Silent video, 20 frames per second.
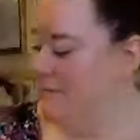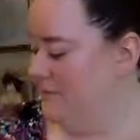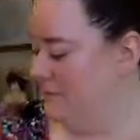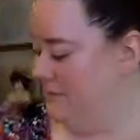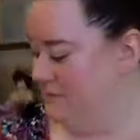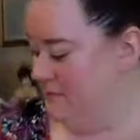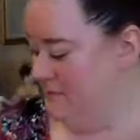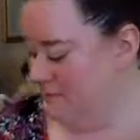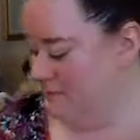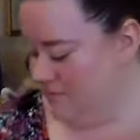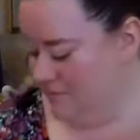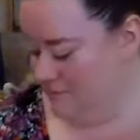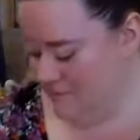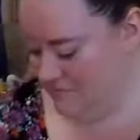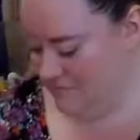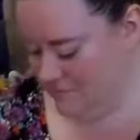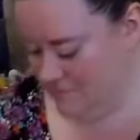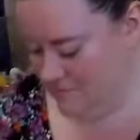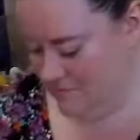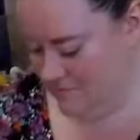
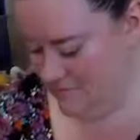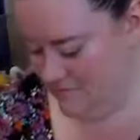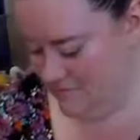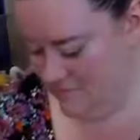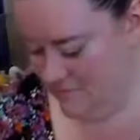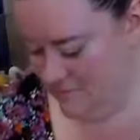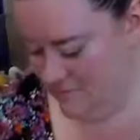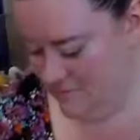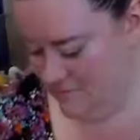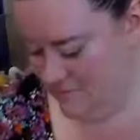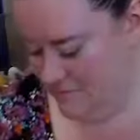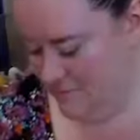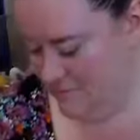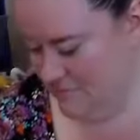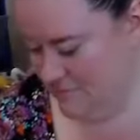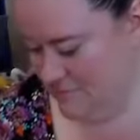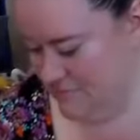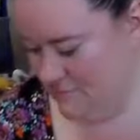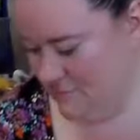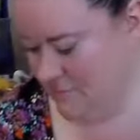
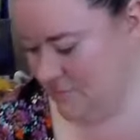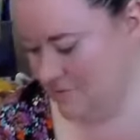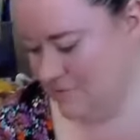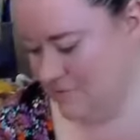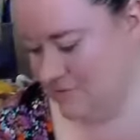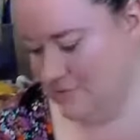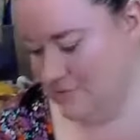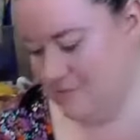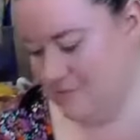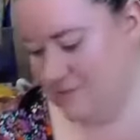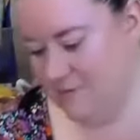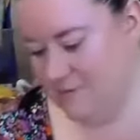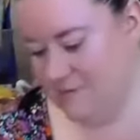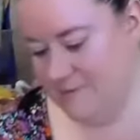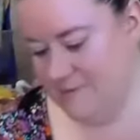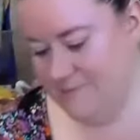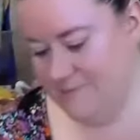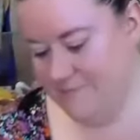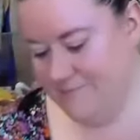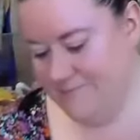
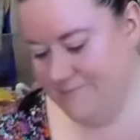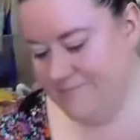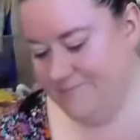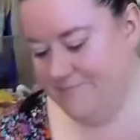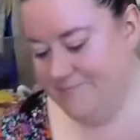No one is speaking in this clip.